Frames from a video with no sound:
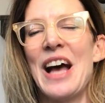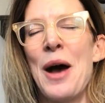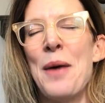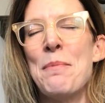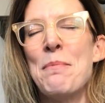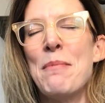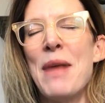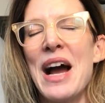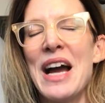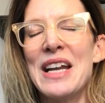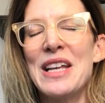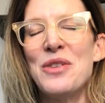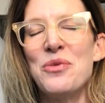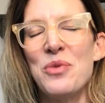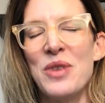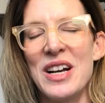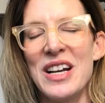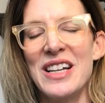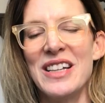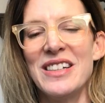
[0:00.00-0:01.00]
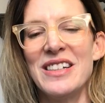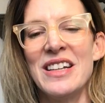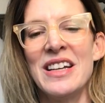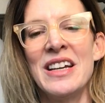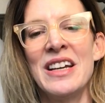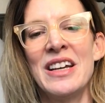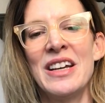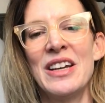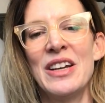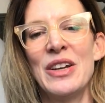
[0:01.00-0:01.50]
a mighty one
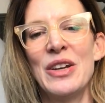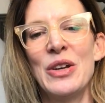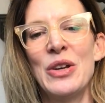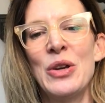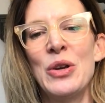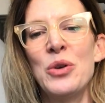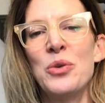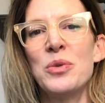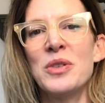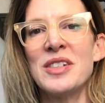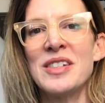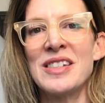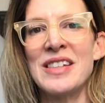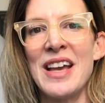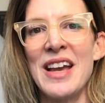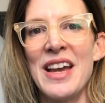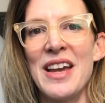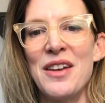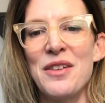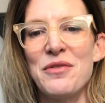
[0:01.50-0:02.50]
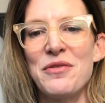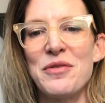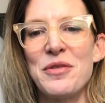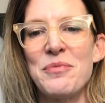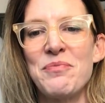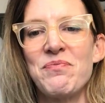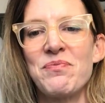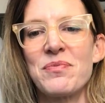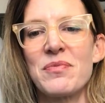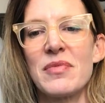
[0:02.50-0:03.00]
who will save.
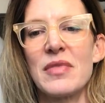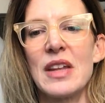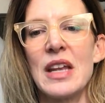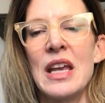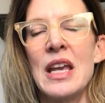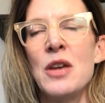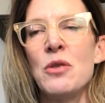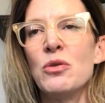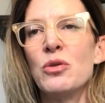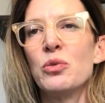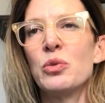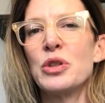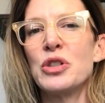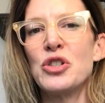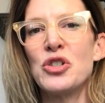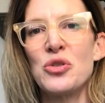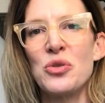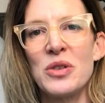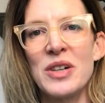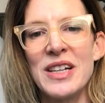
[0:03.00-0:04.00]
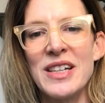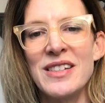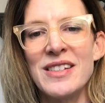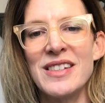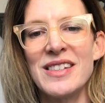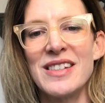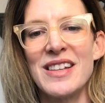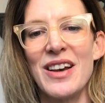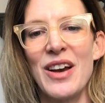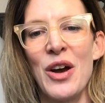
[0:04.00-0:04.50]
He will
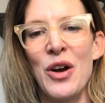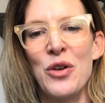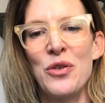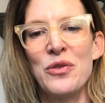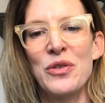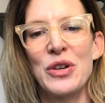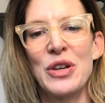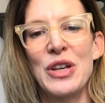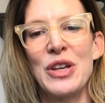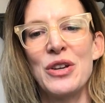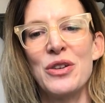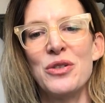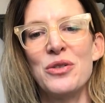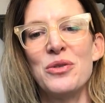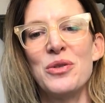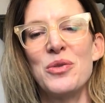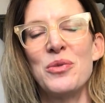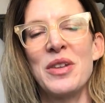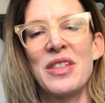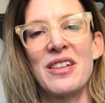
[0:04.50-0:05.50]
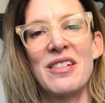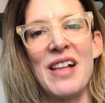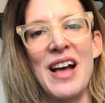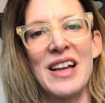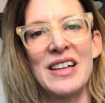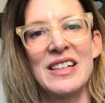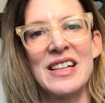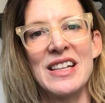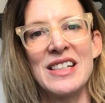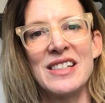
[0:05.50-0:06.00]
rejoice over you with
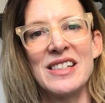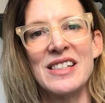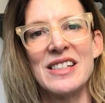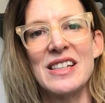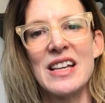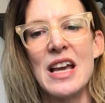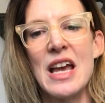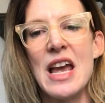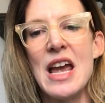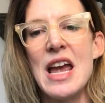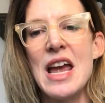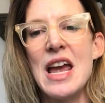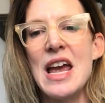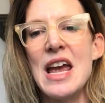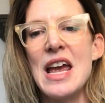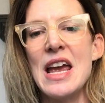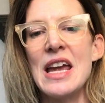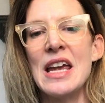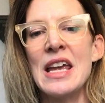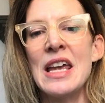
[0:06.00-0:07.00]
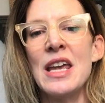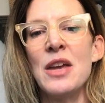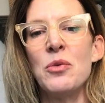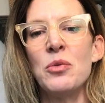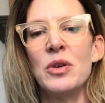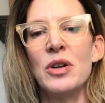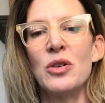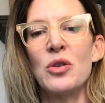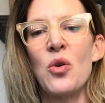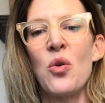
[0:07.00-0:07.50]
gladness. He
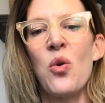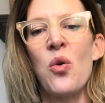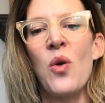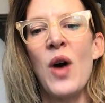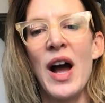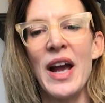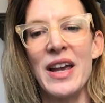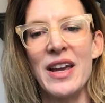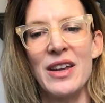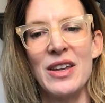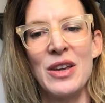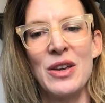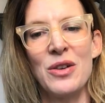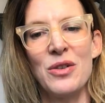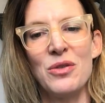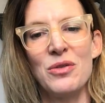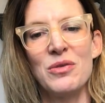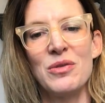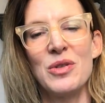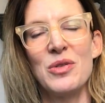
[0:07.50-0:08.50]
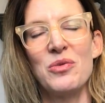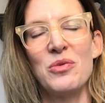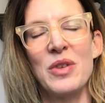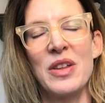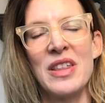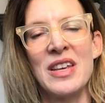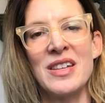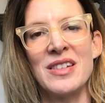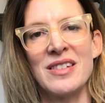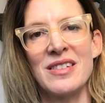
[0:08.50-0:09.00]
will quiet you
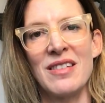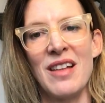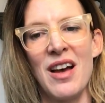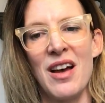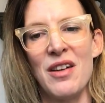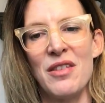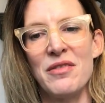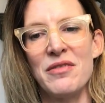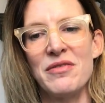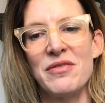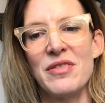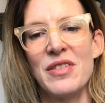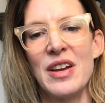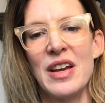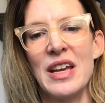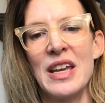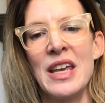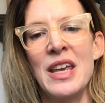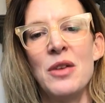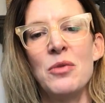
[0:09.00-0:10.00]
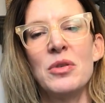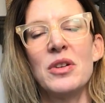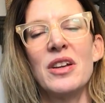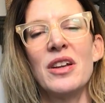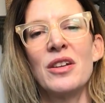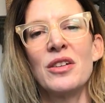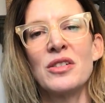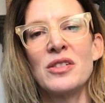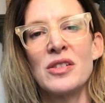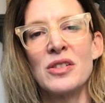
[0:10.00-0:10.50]
with his love. He will
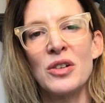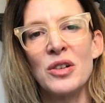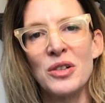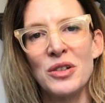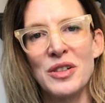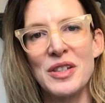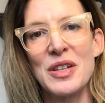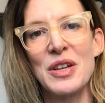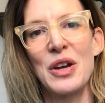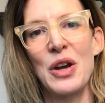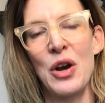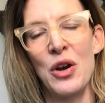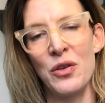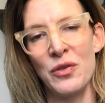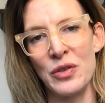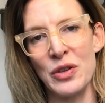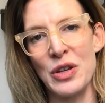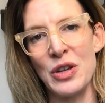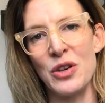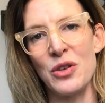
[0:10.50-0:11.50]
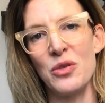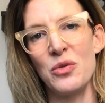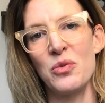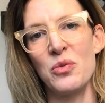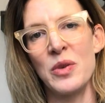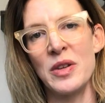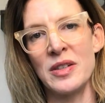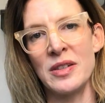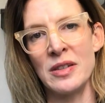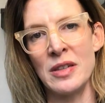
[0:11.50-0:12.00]
exult over you
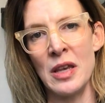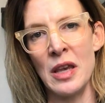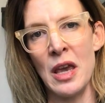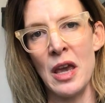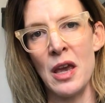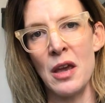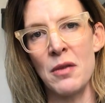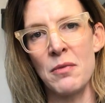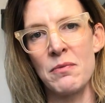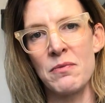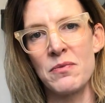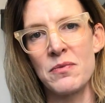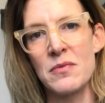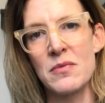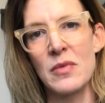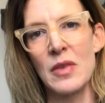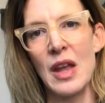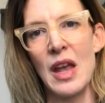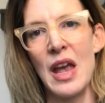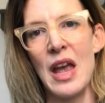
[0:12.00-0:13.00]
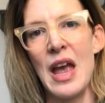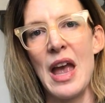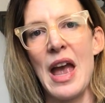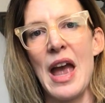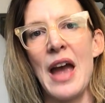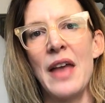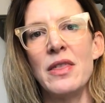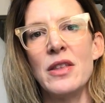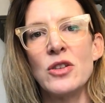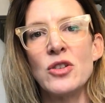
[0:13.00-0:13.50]
with singing.
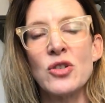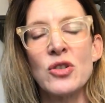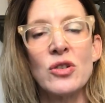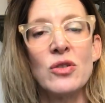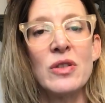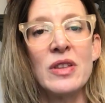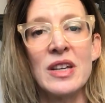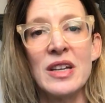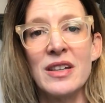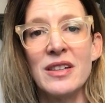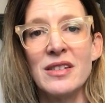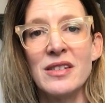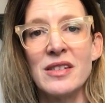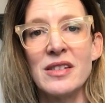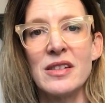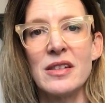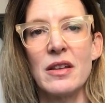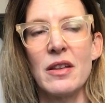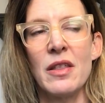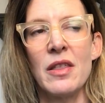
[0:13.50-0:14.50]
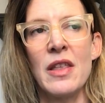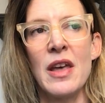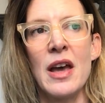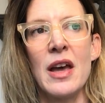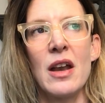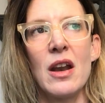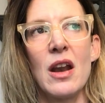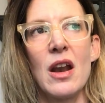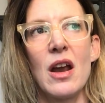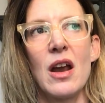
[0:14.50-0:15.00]
And the truth is
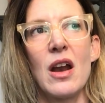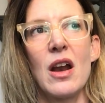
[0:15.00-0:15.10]
that